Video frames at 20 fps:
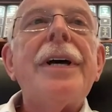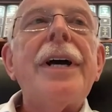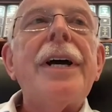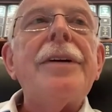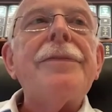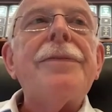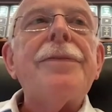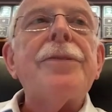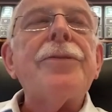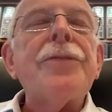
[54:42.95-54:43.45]

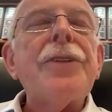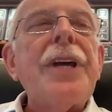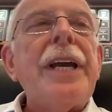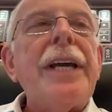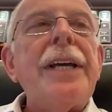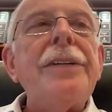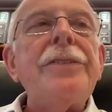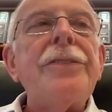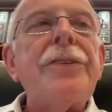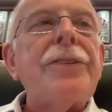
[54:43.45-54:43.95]
and for the
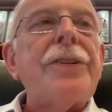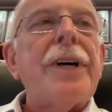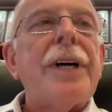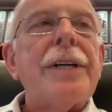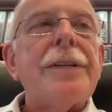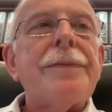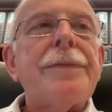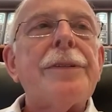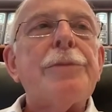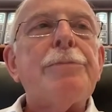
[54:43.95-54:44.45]

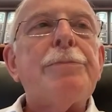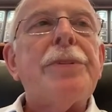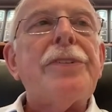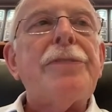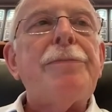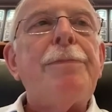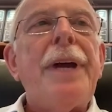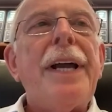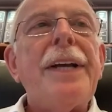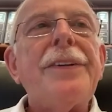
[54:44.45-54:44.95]
insightful
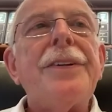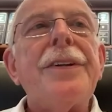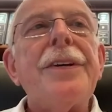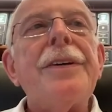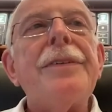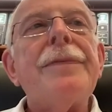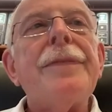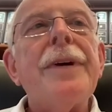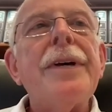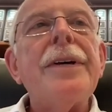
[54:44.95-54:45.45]

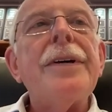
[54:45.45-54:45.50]
perspective